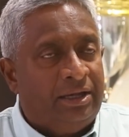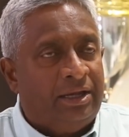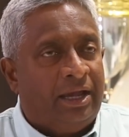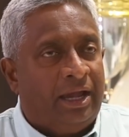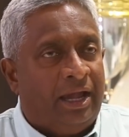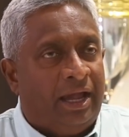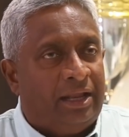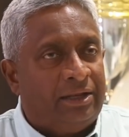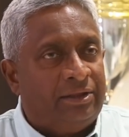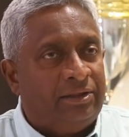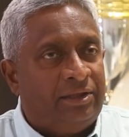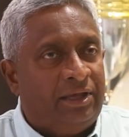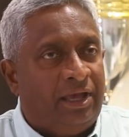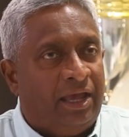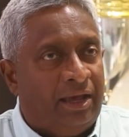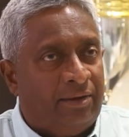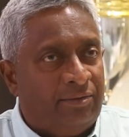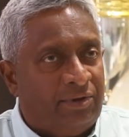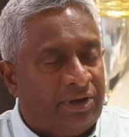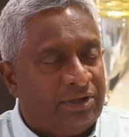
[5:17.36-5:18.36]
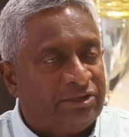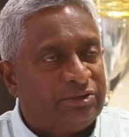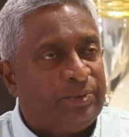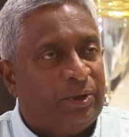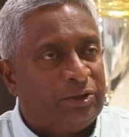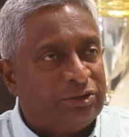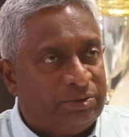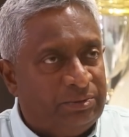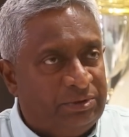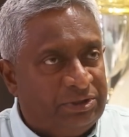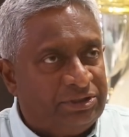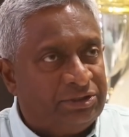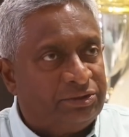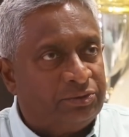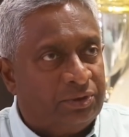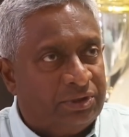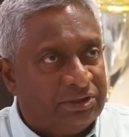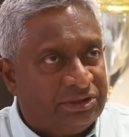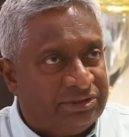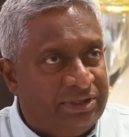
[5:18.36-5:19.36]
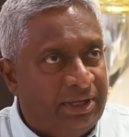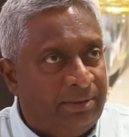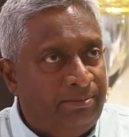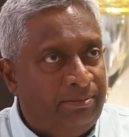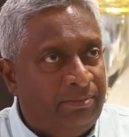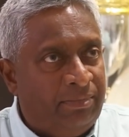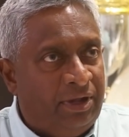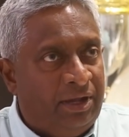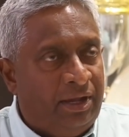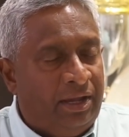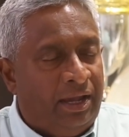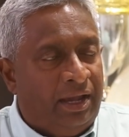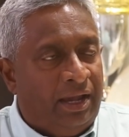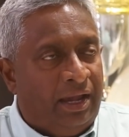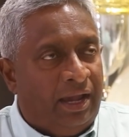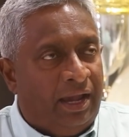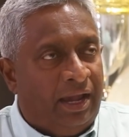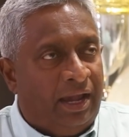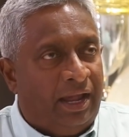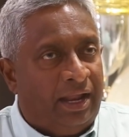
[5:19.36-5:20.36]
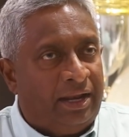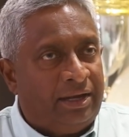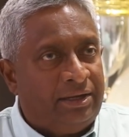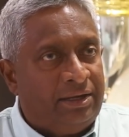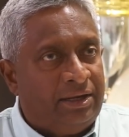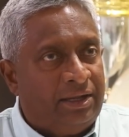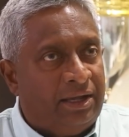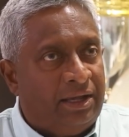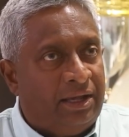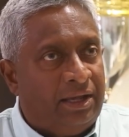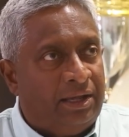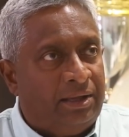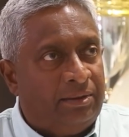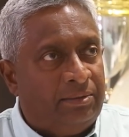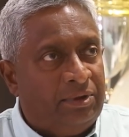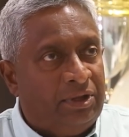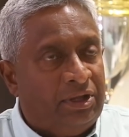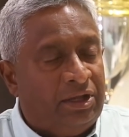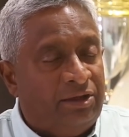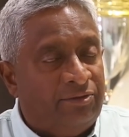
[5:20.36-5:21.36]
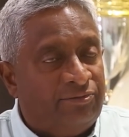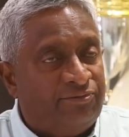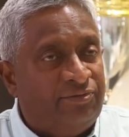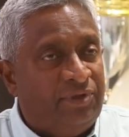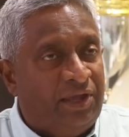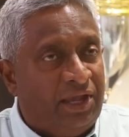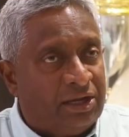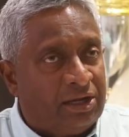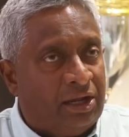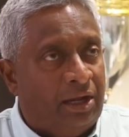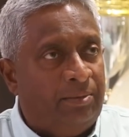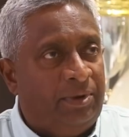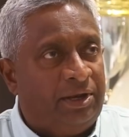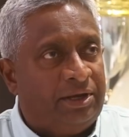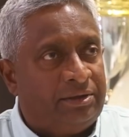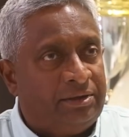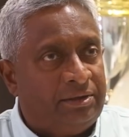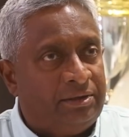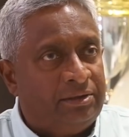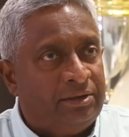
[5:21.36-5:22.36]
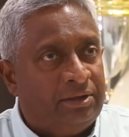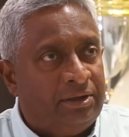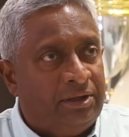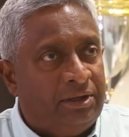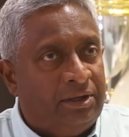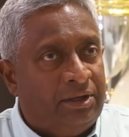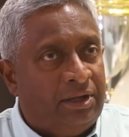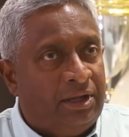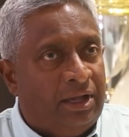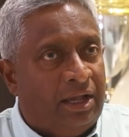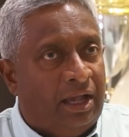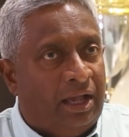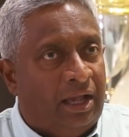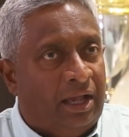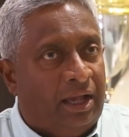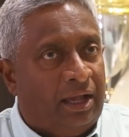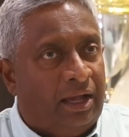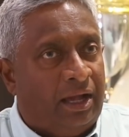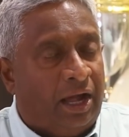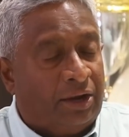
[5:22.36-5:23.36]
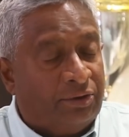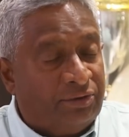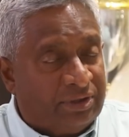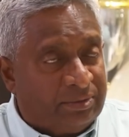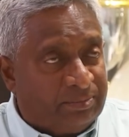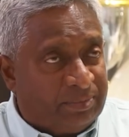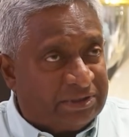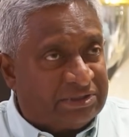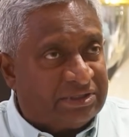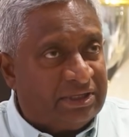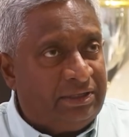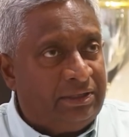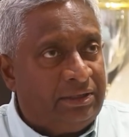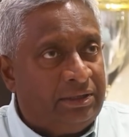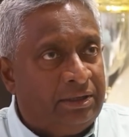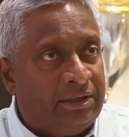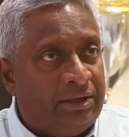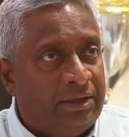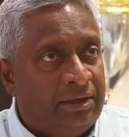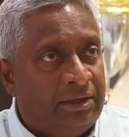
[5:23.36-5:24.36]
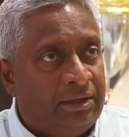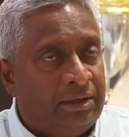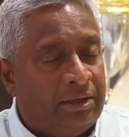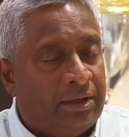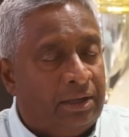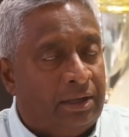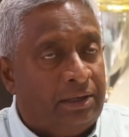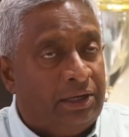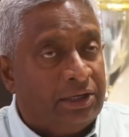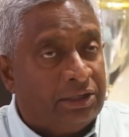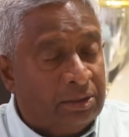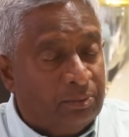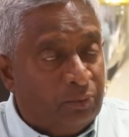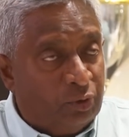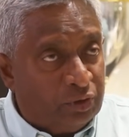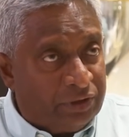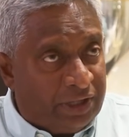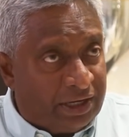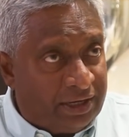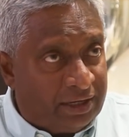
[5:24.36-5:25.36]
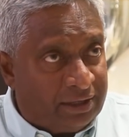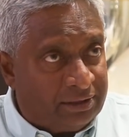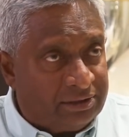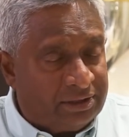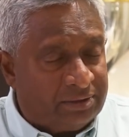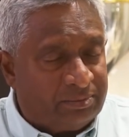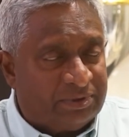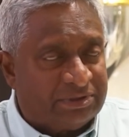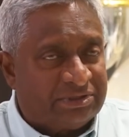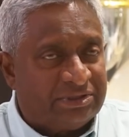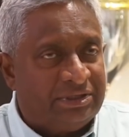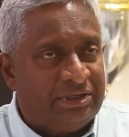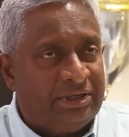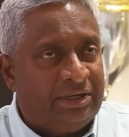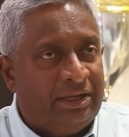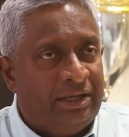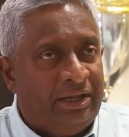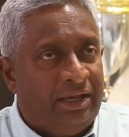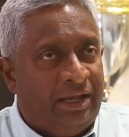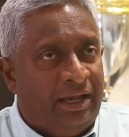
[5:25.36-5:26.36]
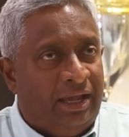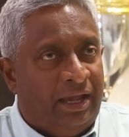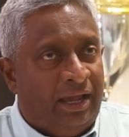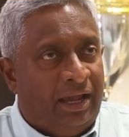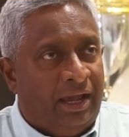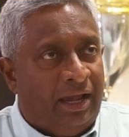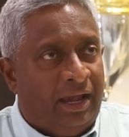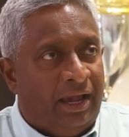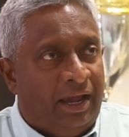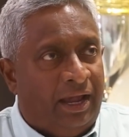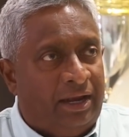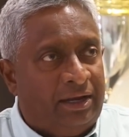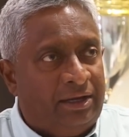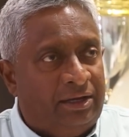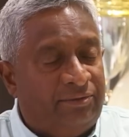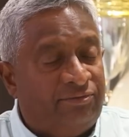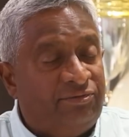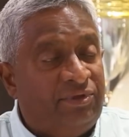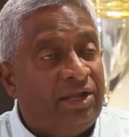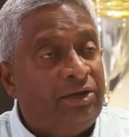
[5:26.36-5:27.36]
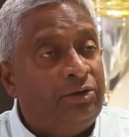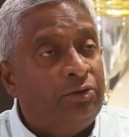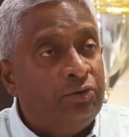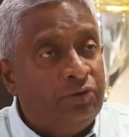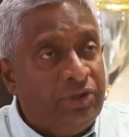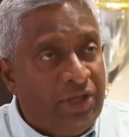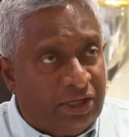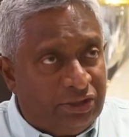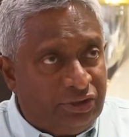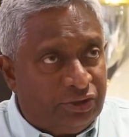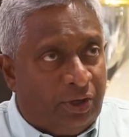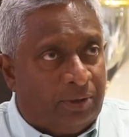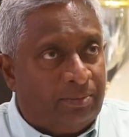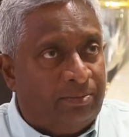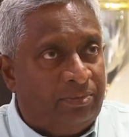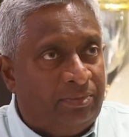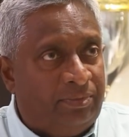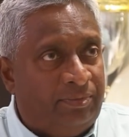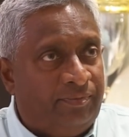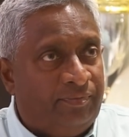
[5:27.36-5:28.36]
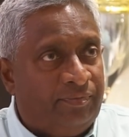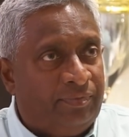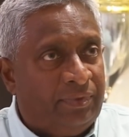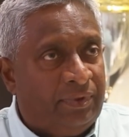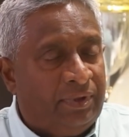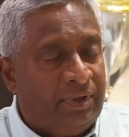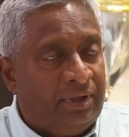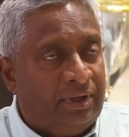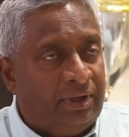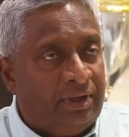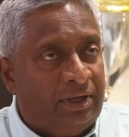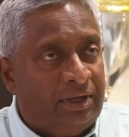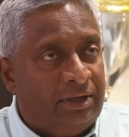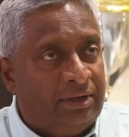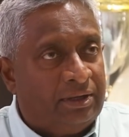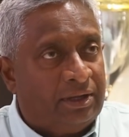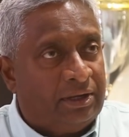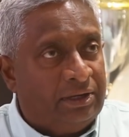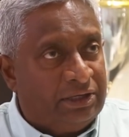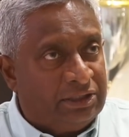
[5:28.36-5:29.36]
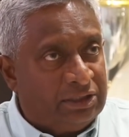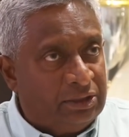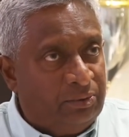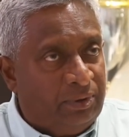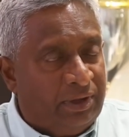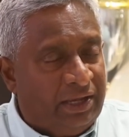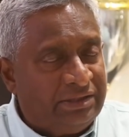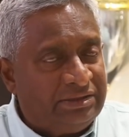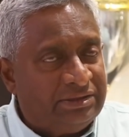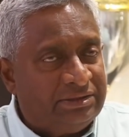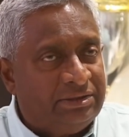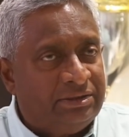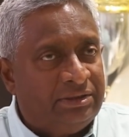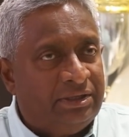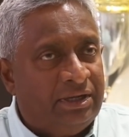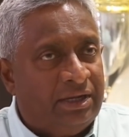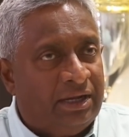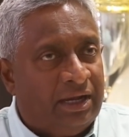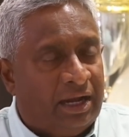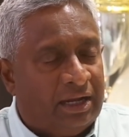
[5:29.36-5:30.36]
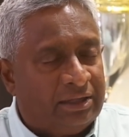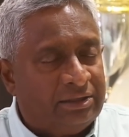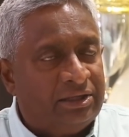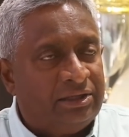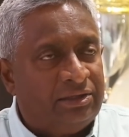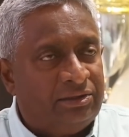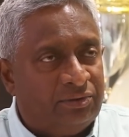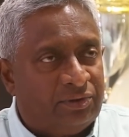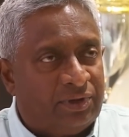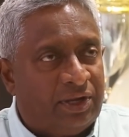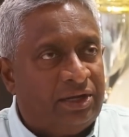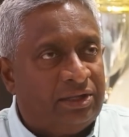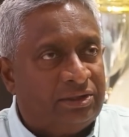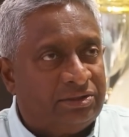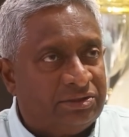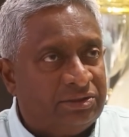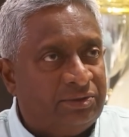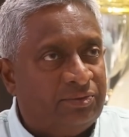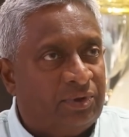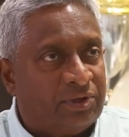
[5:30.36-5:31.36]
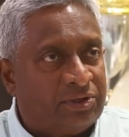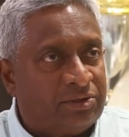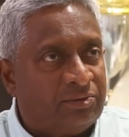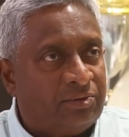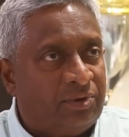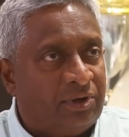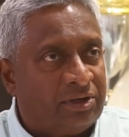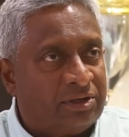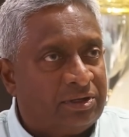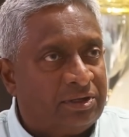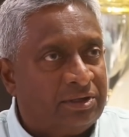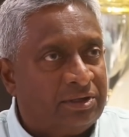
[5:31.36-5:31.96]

and they have a responsibility towards them. And if they commit 100%, a little more than 100%, and if they do their job in little ways, I think you can achieve what you want.